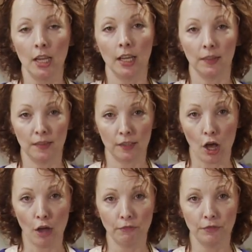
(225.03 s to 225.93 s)
It's
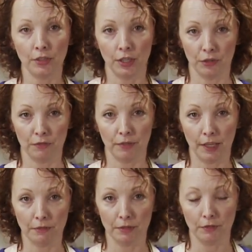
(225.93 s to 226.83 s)
soft, it's
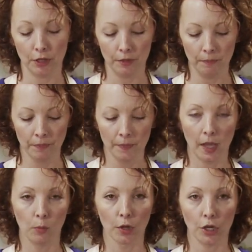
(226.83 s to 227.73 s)
flavorful,
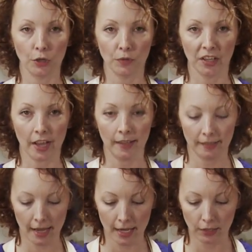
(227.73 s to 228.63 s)
and we're going to use the cut
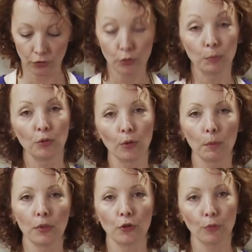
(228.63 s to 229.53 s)
sides to
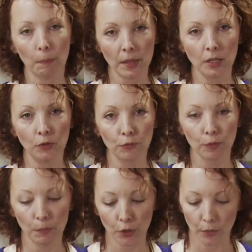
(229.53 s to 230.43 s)
absorb the drippings
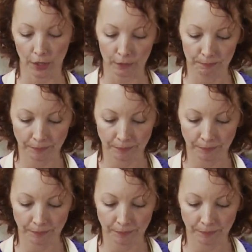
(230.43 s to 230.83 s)
from the griddle.